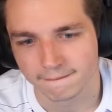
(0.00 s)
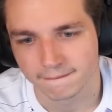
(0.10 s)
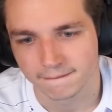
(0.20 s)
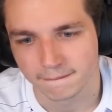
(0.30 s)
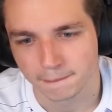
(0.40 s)

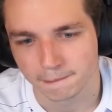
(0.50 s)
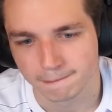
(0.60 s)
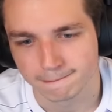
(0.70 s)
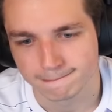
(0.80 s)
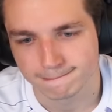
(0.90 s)

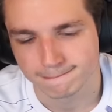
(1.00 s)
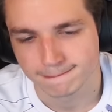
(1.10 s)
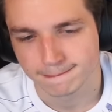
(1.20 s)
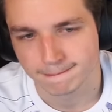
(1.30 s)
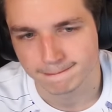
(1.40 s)

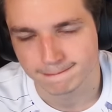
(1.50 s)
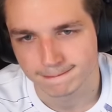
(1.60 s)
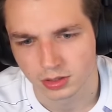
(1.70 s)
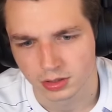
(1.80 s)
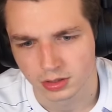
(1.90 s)

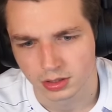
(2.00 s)
[no speech]